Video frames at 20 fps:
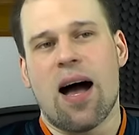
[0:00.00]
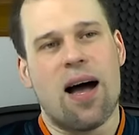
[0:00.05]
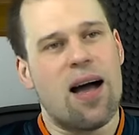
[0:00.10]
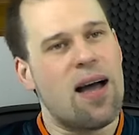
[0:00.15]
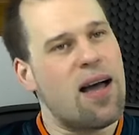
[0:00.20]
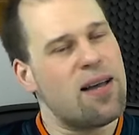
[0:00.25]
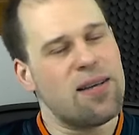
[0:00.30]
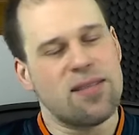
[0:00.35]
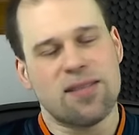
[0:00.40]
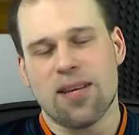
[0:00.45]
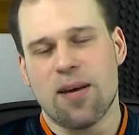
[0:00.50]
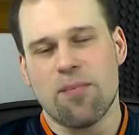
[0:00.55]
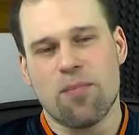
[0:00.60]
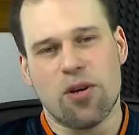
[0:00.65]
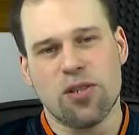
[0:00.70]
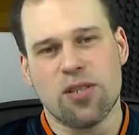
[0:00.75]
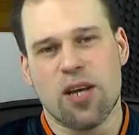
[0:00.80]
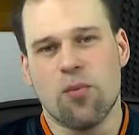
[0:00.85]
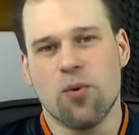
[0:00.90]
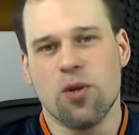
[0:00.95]
at some
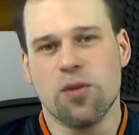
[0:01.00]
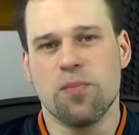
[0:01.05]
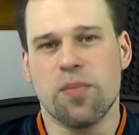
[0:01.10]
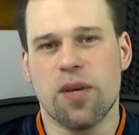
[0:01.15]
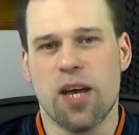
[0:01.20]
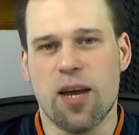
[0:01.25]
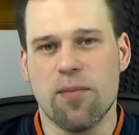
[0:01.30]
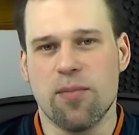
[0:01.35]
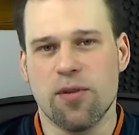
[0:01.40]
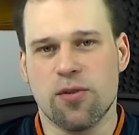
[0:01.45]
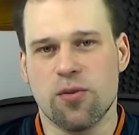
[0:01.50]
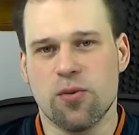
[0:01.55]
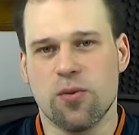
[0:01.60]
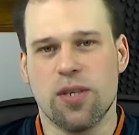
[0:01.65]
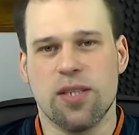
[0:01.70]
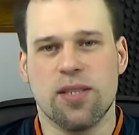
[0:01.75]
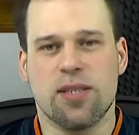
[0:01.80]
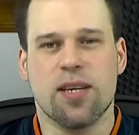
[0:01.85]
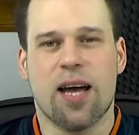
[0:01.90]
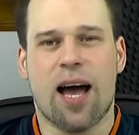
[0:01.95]
point I wouldn't be able to.
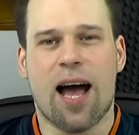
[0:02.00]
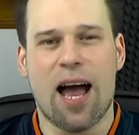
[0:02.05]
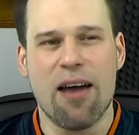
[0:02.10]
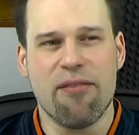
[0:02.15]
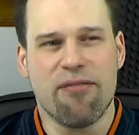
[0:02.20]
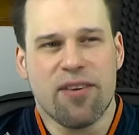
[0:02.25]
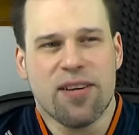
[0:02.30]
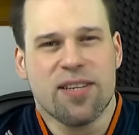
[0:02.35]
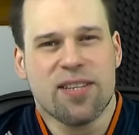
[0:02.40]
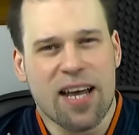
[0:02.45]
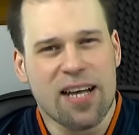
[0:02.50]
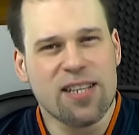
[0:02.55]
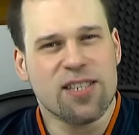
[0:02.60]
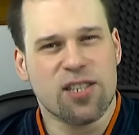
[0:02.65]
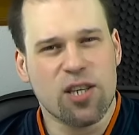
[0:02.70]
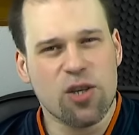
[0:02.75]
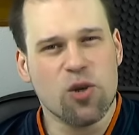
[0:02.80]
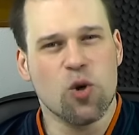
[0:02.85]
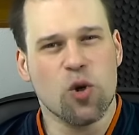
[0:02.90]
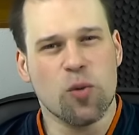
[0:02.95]
And I think that's
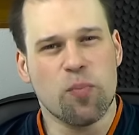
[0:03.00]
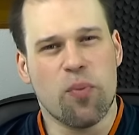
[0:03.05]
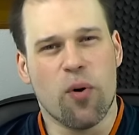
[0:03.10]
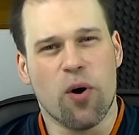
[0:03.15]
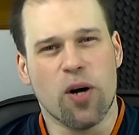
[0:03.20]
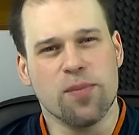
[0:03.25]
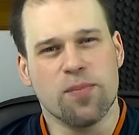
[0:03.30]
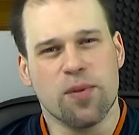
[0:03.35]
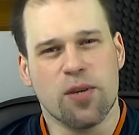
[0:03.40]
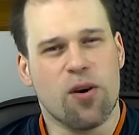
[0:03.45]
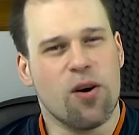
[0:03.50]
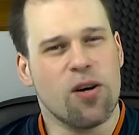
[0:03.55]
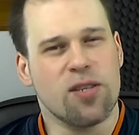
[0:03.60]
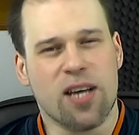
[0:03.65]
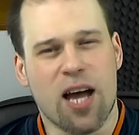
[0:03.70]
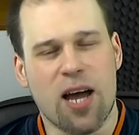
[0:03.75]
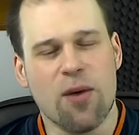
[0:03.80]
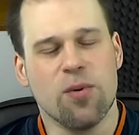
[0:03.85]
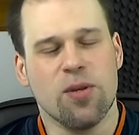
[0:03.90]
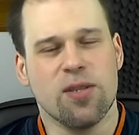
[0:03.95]
the good point, because
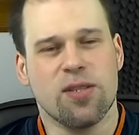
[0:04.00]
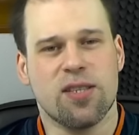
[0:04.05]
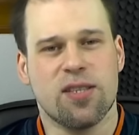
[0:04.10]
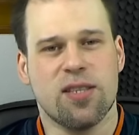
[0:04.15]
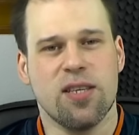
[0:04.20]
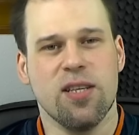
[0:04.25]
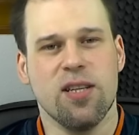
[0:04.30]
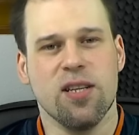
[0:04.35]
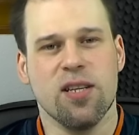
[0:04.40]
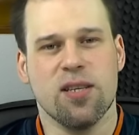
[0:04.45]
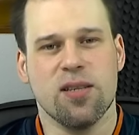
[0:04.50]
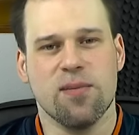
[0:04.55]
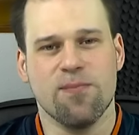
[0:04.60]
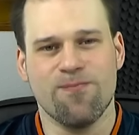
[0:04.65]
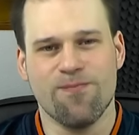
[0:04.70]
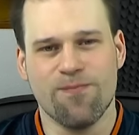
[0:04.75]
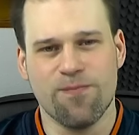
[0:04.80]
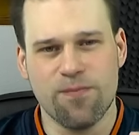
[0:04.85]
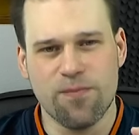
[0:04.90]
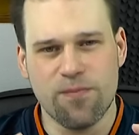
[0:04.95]
I will still
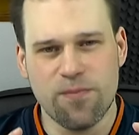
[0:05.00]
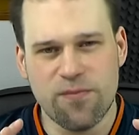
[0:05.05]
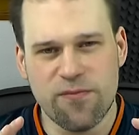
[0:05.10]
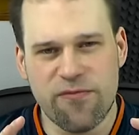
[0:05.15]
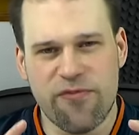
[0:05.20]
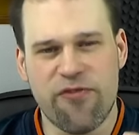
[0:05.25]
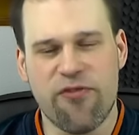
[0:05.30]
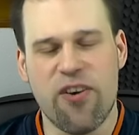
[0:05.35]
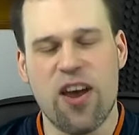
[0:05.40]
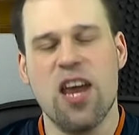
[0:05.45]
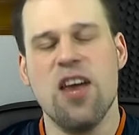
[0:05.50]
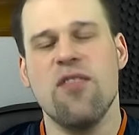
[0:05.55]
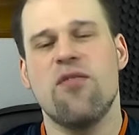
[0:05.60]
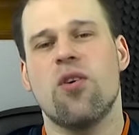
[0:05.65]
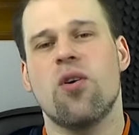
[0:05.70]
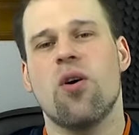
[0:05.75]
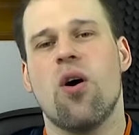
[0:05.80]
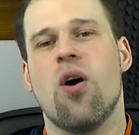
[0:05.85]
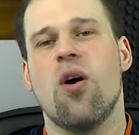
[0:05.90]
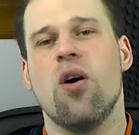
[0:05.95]

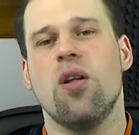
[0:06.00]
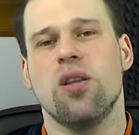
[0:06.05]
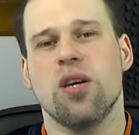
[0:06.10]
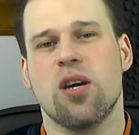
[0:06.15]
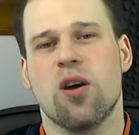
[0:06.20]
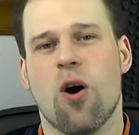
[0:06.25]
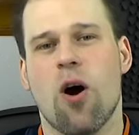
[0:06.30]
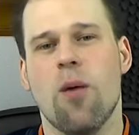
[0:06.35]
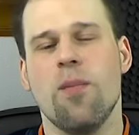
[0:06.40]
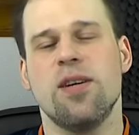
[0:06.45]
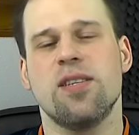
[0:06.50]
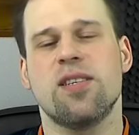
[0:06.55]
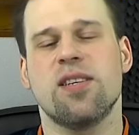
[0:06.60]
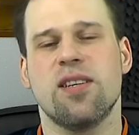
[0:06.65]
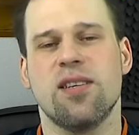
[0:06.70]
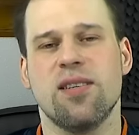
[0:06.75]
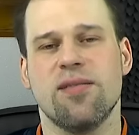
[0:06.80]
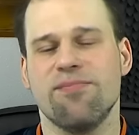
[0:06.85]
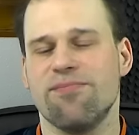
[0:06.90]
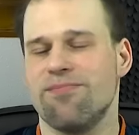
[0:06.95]
favor all the comments
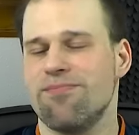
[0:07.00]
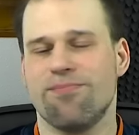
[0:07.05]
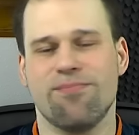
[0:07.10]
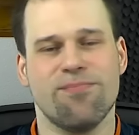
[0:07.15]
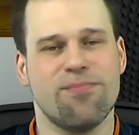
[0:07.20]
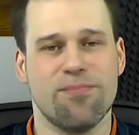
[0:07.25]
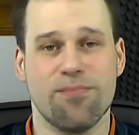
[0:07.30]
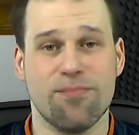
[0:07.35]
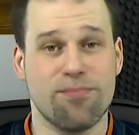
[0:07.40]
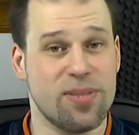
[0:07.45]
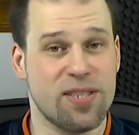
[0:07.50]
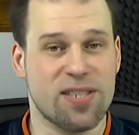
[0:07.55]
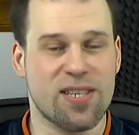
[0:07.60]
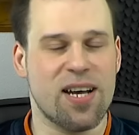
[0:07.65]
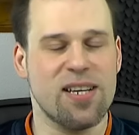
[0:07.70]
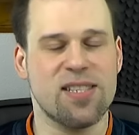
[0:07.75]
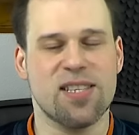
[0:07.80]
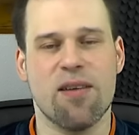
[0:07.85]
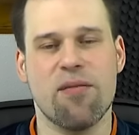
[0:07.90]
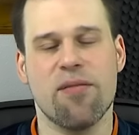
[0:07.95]
and
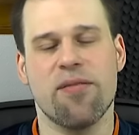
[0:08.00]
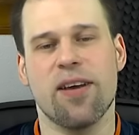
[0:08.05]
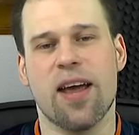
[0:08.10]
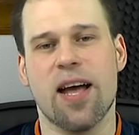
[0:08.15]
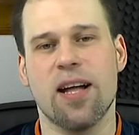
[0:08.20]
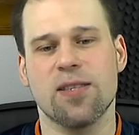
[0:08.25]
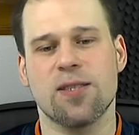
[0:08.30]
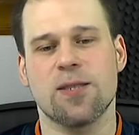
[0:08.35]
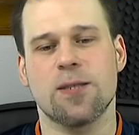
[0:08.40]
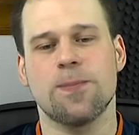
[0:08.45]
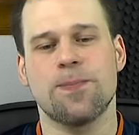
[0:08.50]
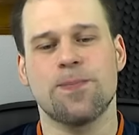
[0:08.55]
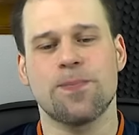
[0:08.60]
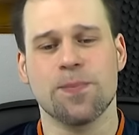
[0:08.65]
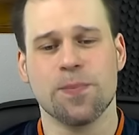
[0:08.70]
besides everything else.